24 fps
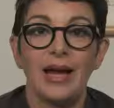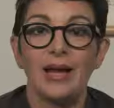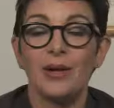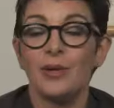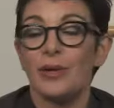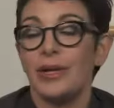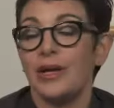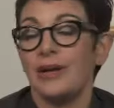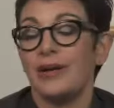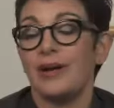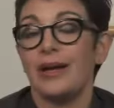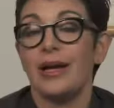I
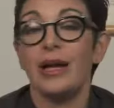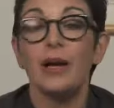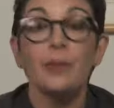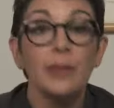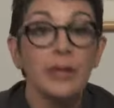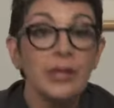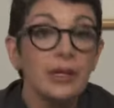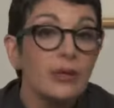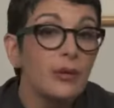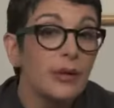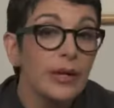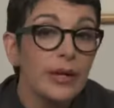don't care how
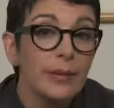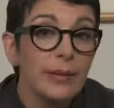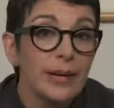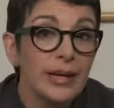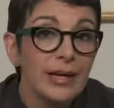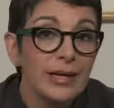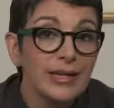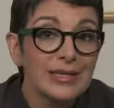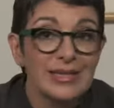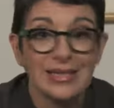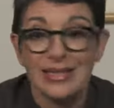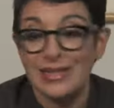many
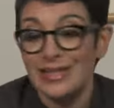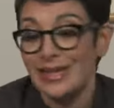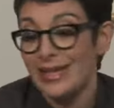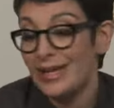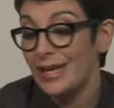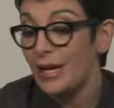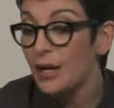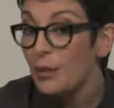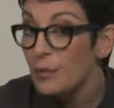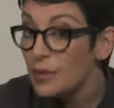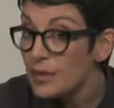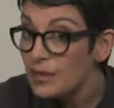grandmas and
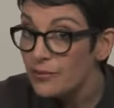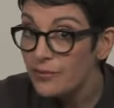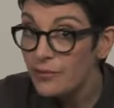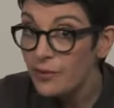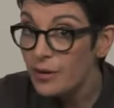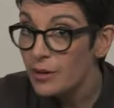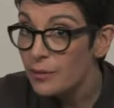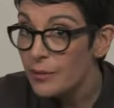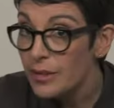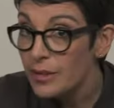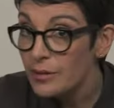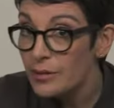how many
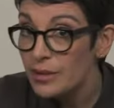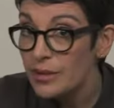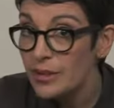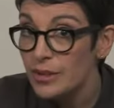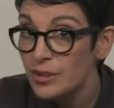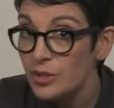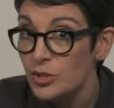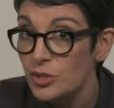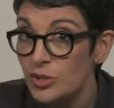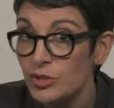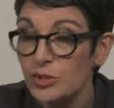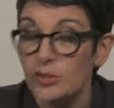farmhouse
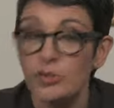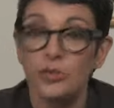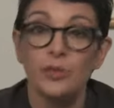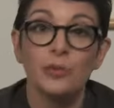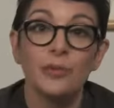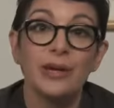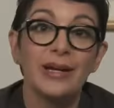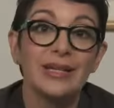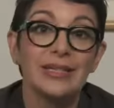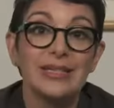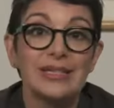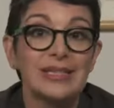kitchens you
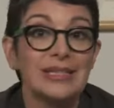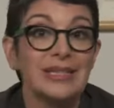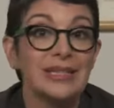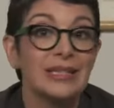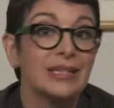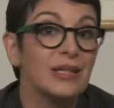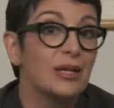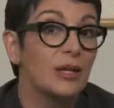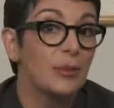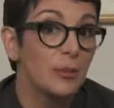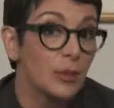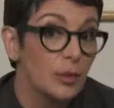might see
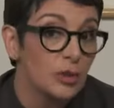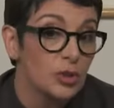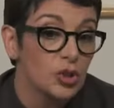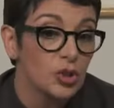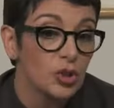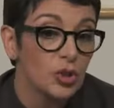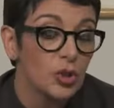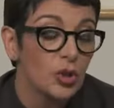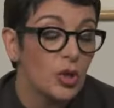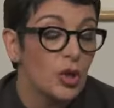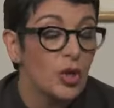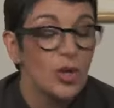in the
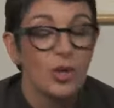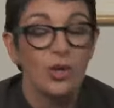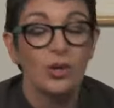commercial.